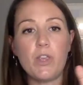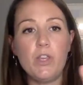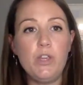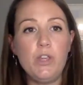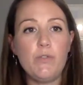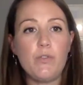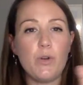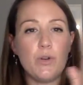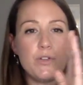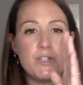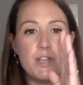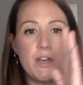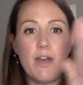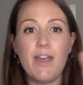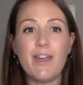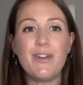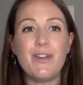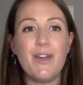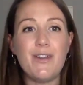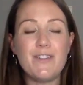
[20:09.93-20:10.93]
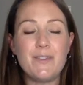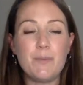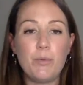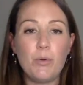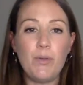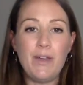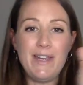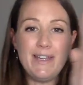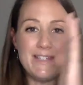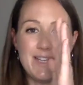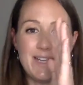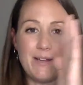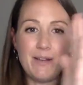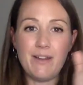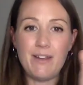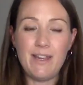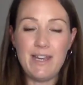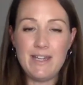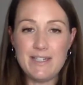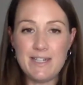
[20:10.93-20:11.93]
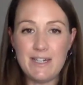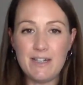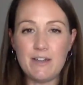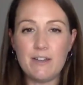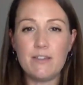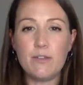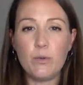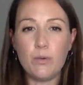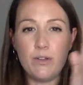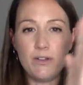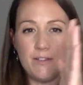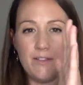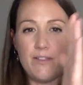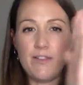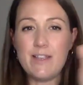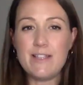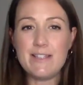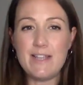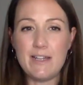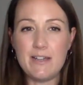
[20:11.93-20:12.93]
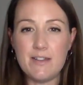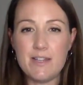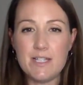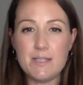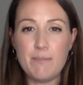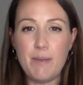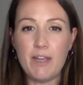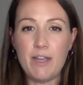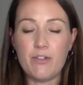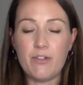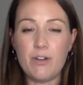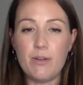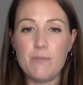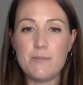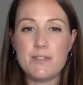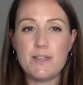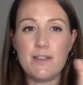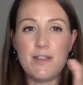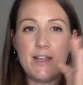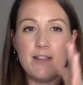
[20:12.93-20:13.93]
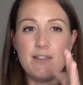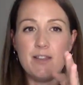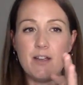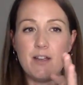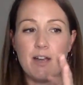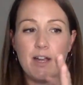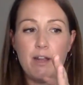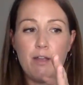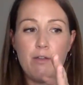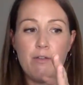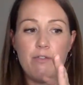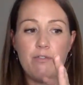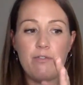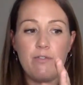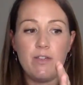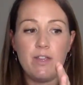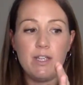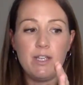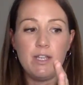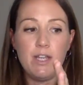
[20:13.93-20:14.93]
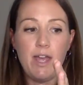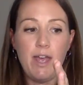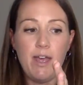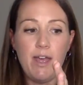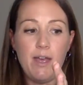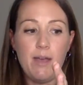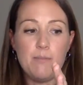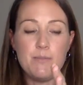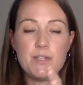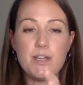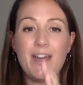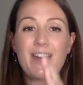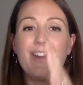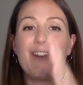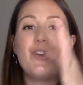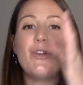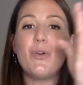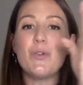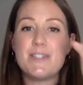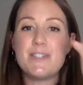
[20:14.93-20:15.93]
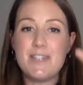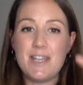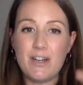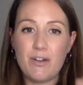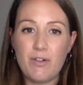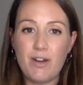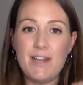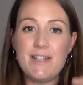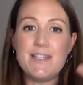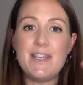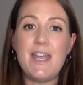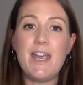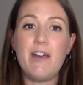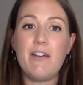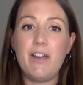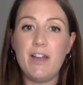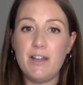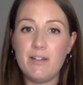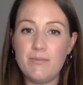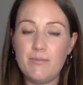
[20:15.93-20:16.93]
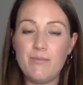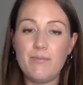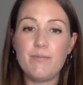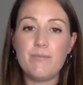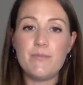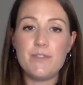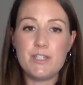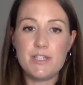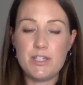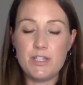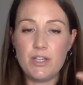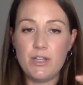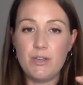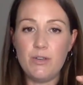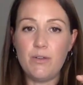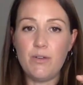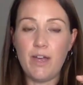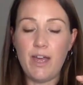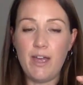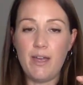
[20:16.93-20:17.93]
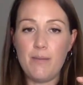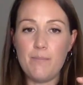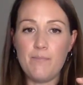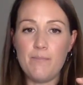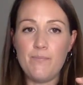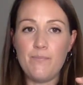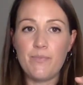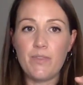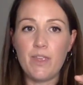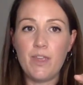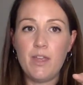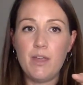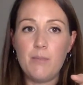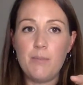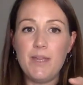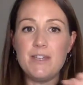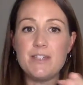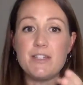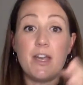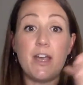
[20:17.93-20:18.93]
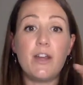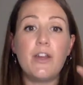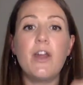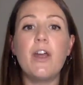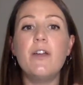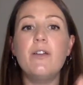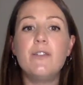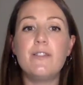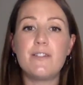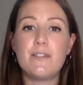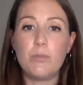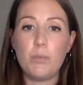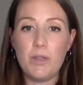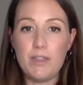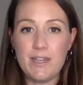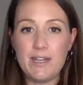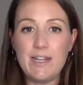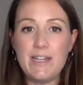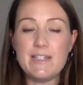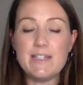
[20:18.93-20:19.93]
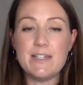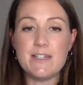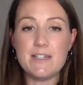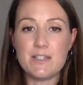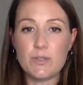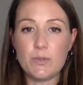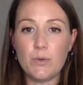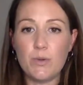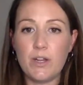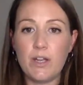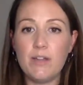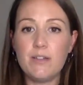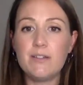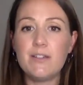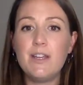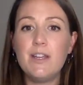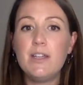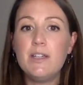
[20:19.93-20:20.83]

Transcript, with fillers: you've got diagnosable eating eating disorders at this end of the spectrum. So there's a kind of um, diagnostic criteria to um, being diagnosed with an eating disorder.